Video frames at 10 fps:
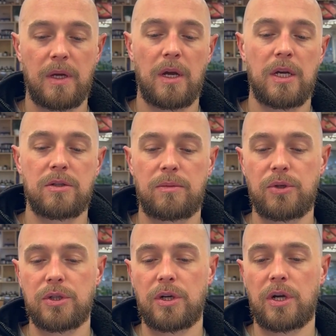So I'm
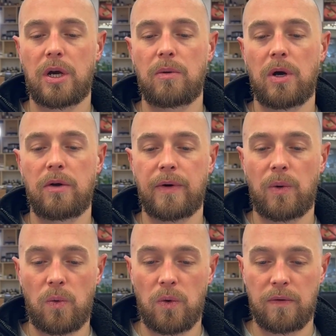just going to go over
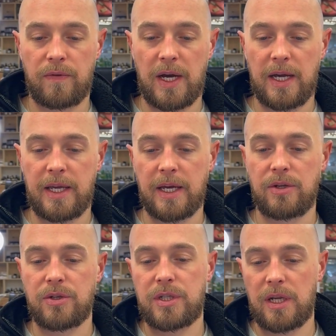all of that again,
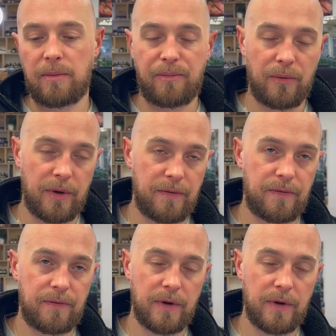just in a brief